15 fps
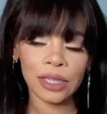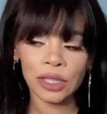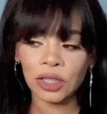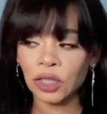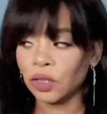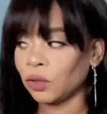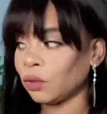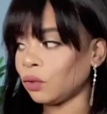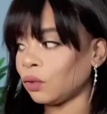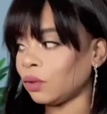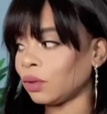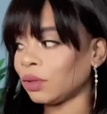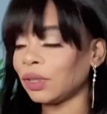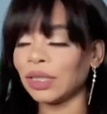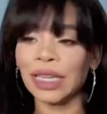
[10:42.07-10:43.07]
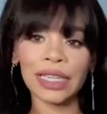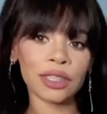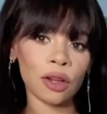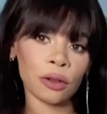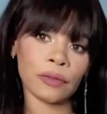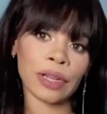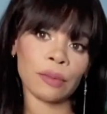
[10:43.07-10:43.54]
So the next
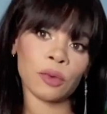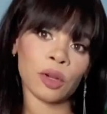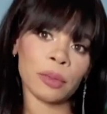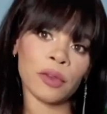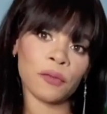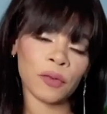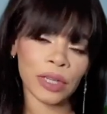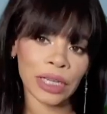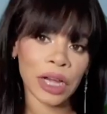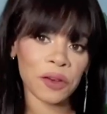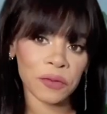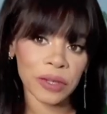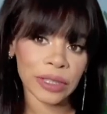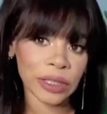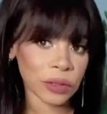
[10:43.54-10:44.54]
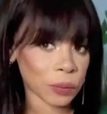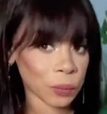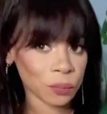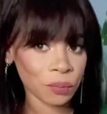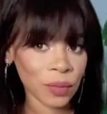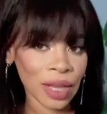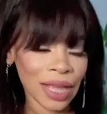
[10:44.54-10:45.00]
outfit I'm gonna be fully covered.
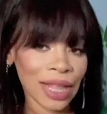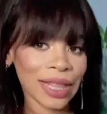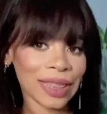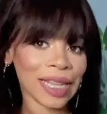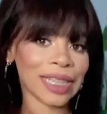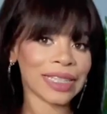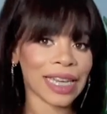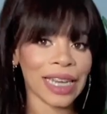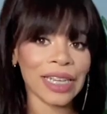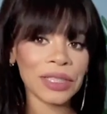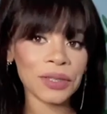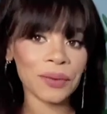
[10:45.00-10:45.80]
So let's get into